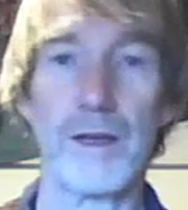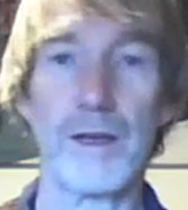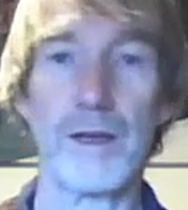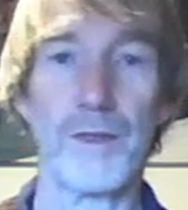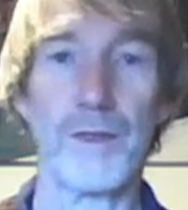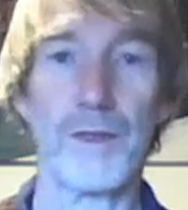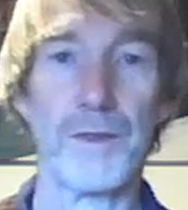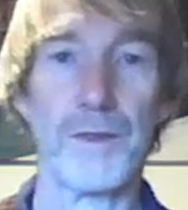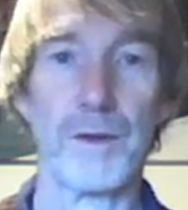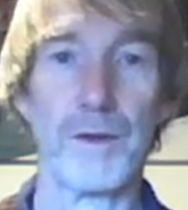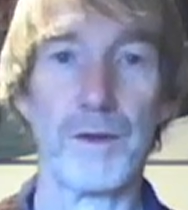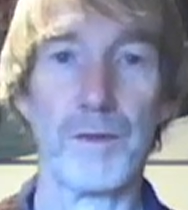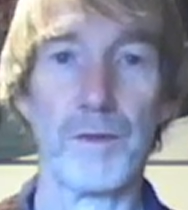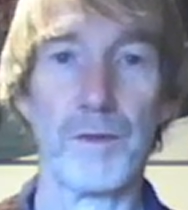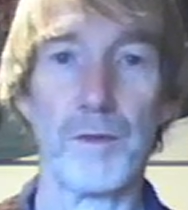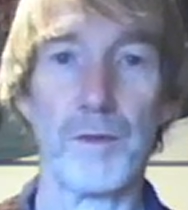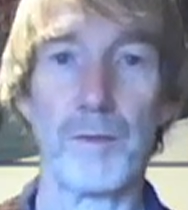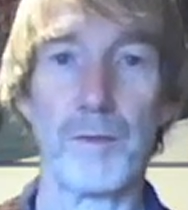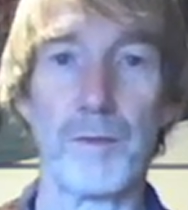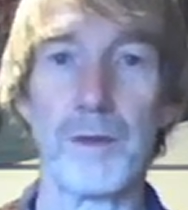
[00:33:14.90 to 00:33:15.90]
the Stokes
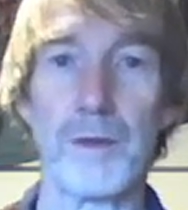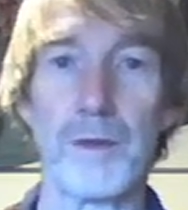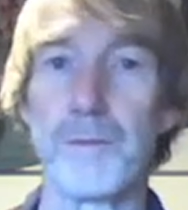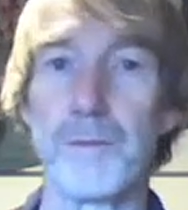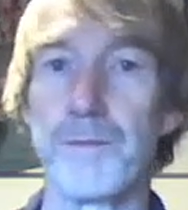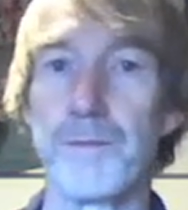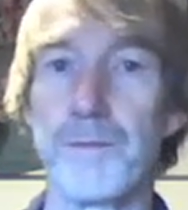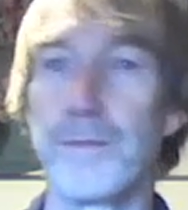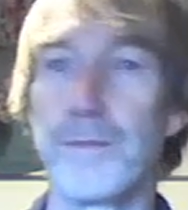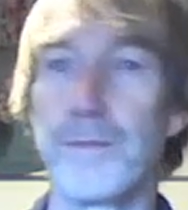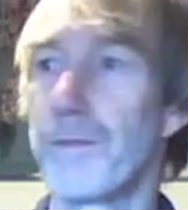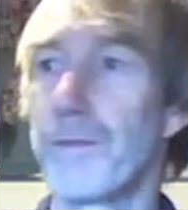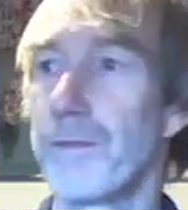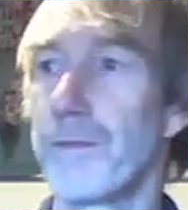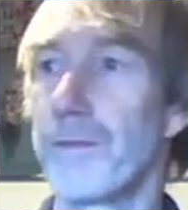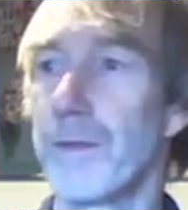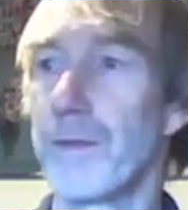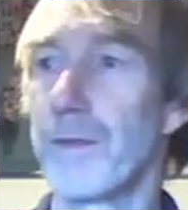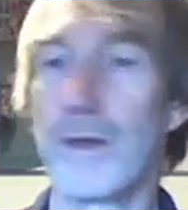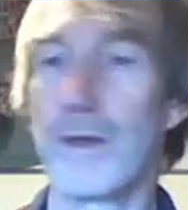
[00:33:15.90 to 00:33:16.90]
number,
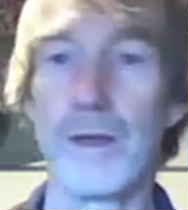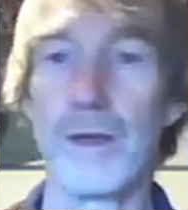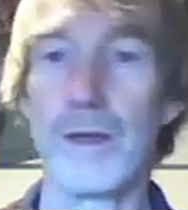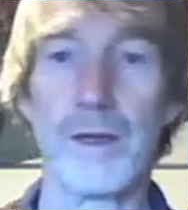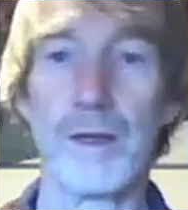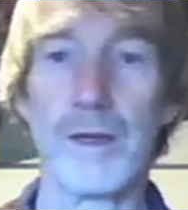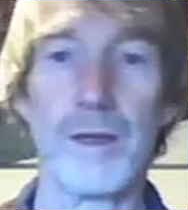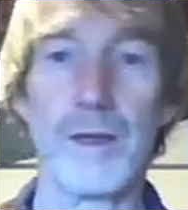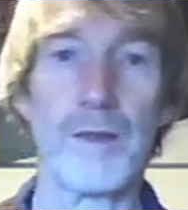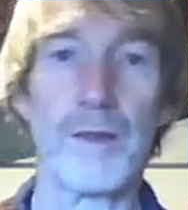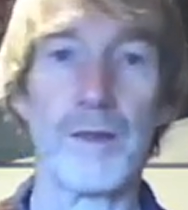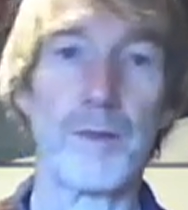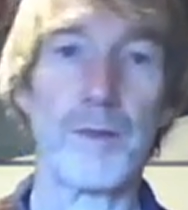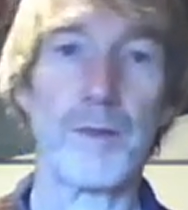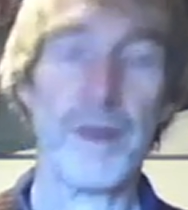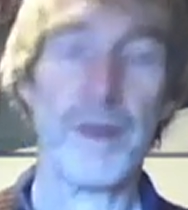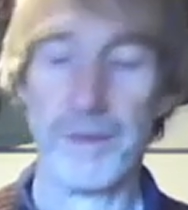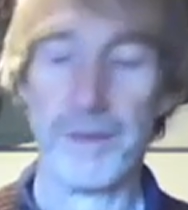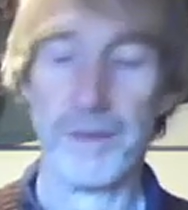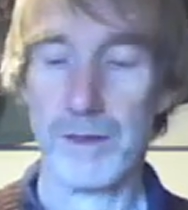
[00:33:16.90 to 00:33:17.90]
the
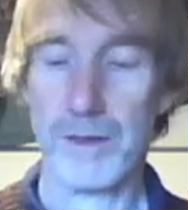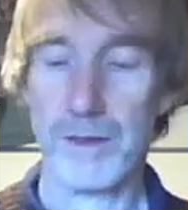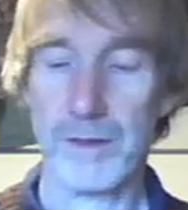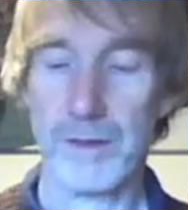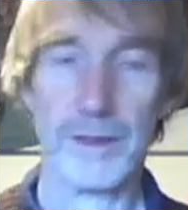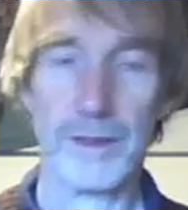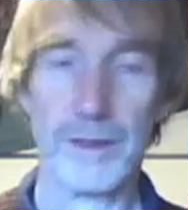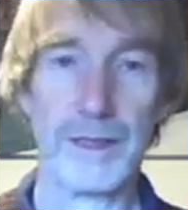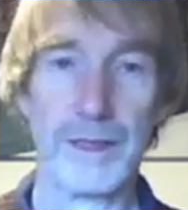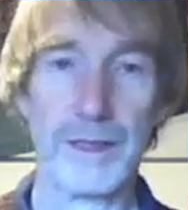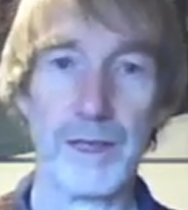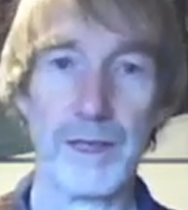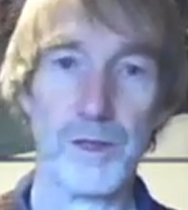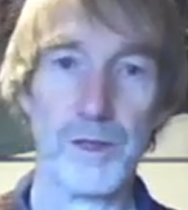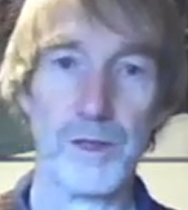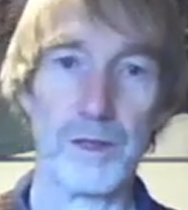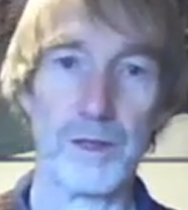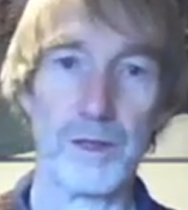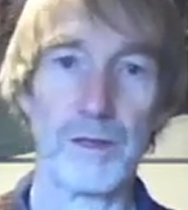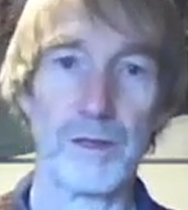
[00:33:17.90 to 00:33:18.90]
better the
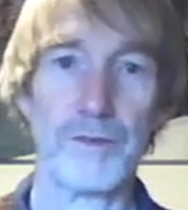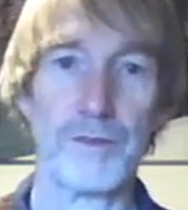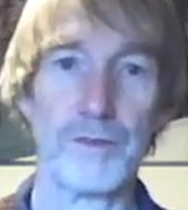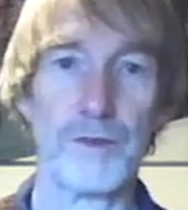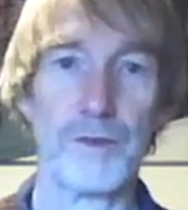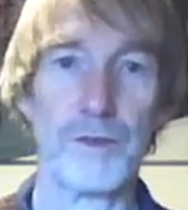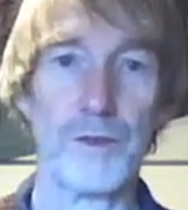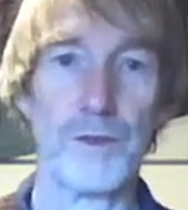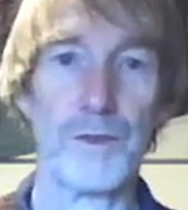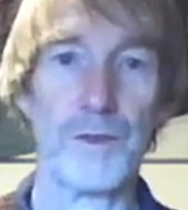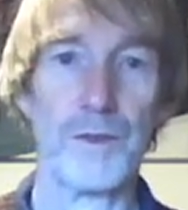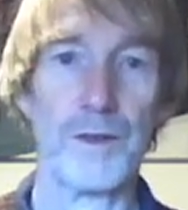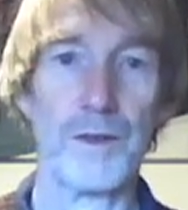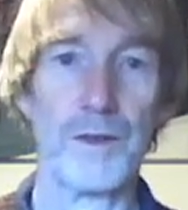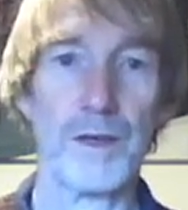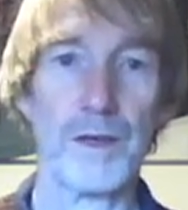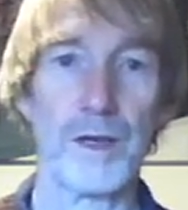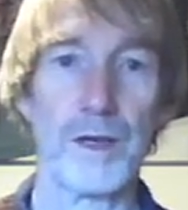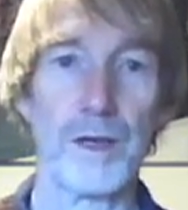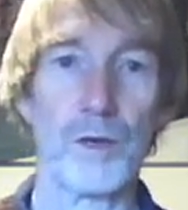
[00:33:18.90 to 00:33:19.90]
collection efficiency
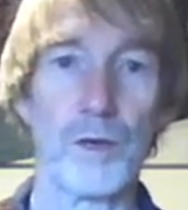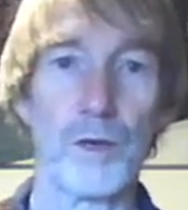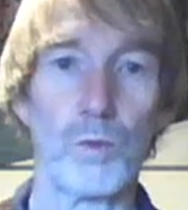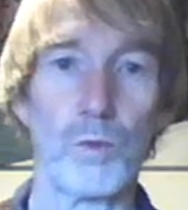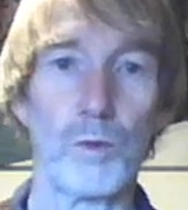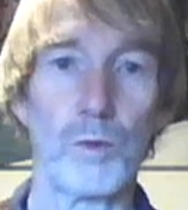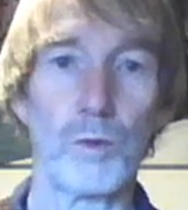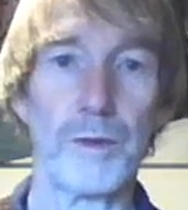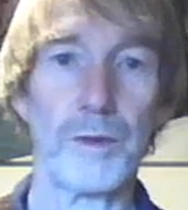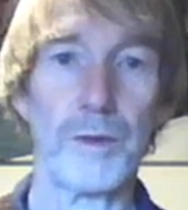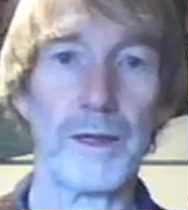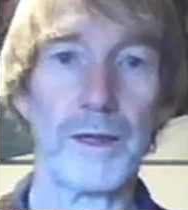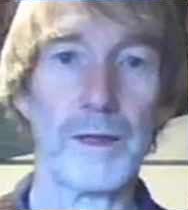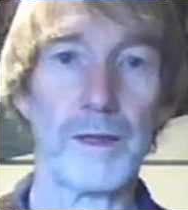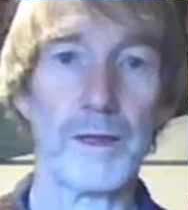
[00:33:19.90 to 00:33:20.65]
will be.